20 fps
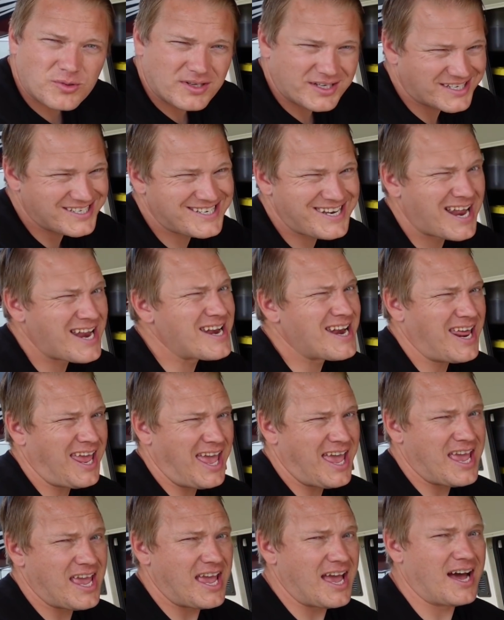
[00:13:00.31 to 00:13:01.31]
will extend
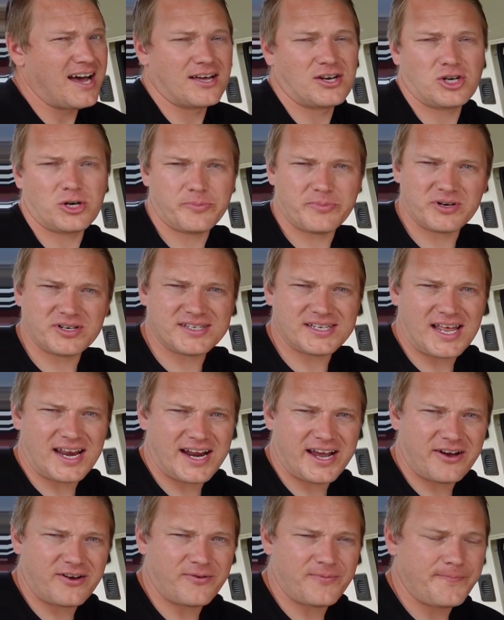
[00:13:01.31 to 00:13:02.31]
100%
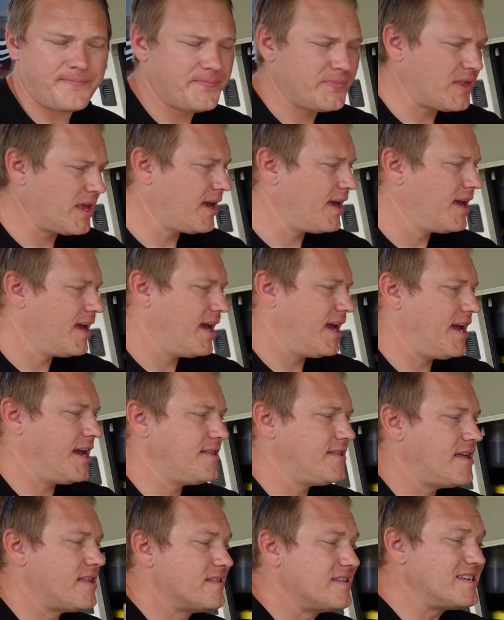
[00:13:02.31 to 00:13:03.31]
out.
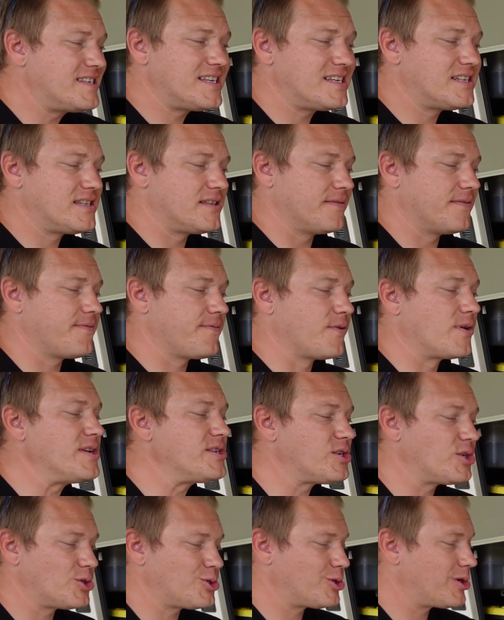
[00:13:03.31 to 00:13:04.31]
And then this is the
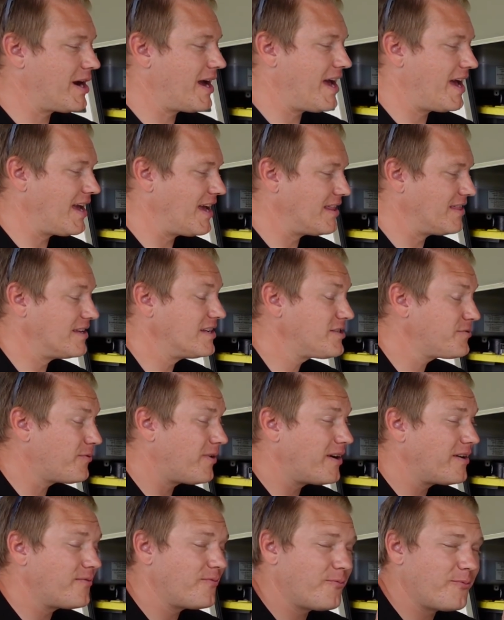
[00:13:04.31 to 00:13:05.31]
freezer tray, and this
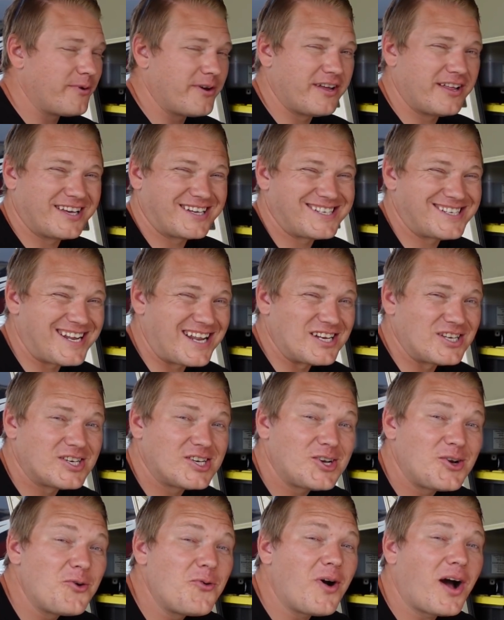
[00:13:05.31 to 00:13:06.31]
one will extend
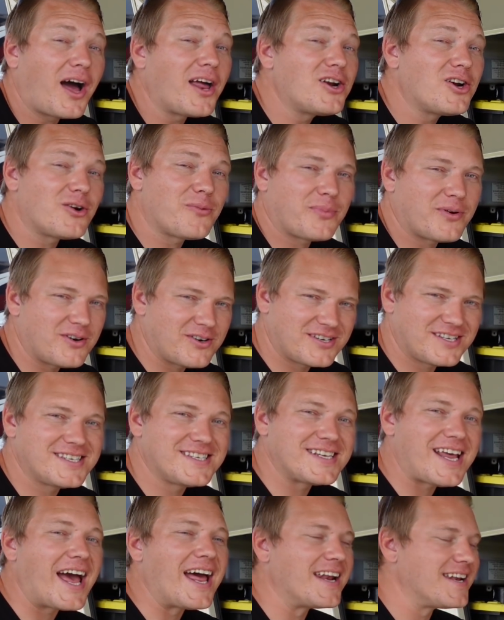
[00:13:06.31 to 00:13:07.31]

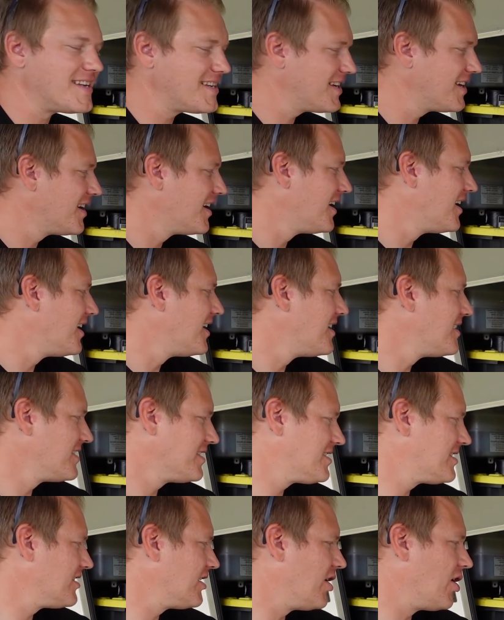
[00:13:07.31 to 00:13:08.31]
200%.
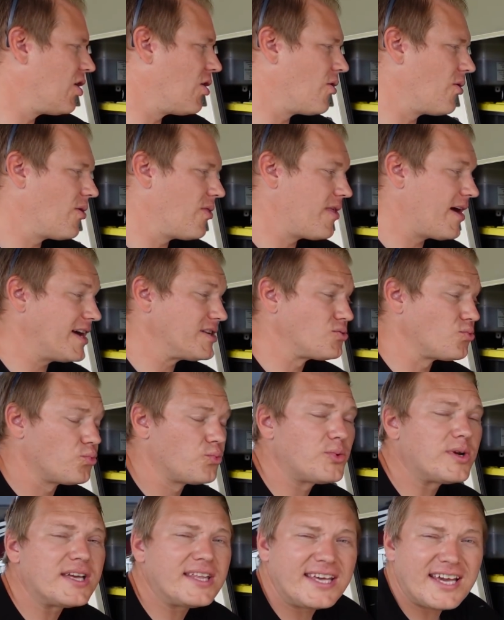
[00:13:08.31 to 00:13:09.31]
So that's
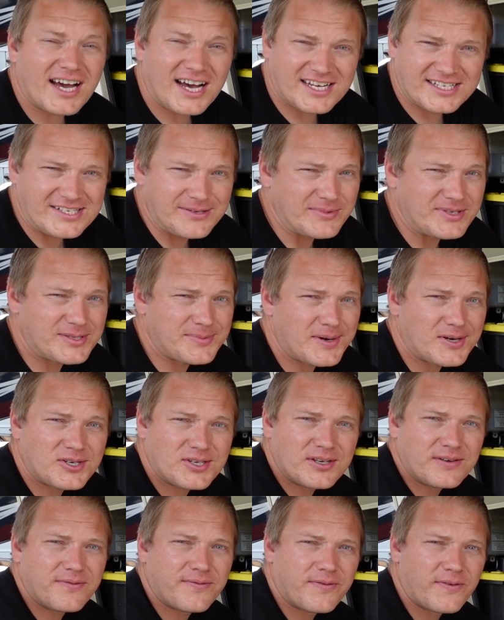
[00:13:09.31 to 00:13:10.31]
really awesome,
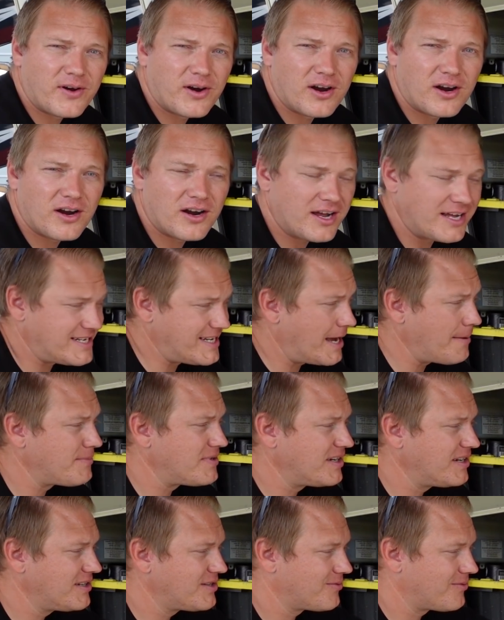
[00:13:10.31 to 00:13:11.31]
especially for
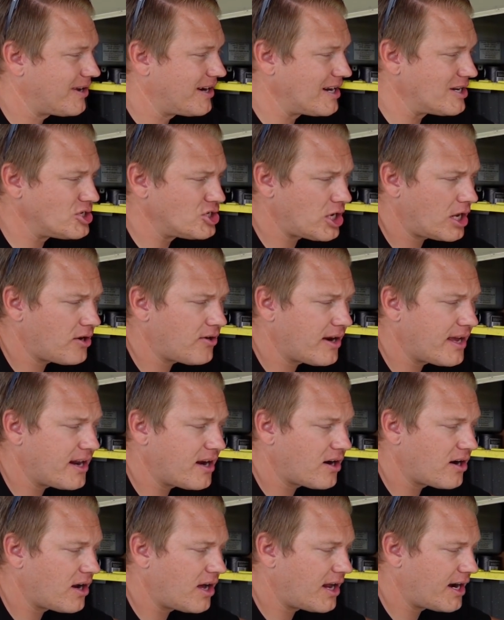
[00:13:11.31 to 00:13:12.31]
attempting to run a
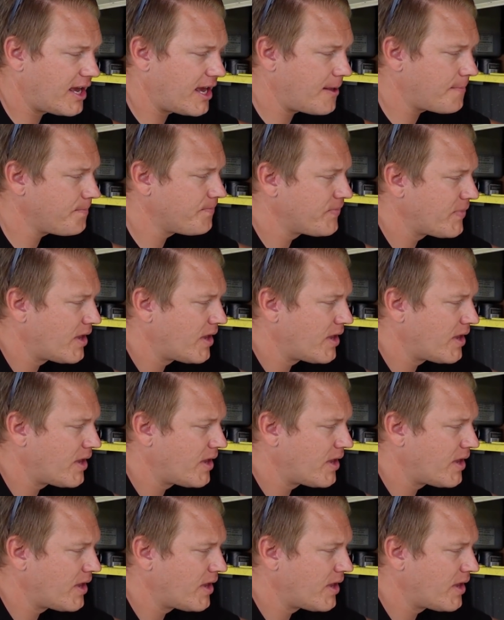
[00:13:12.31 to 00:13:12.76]
generator on it.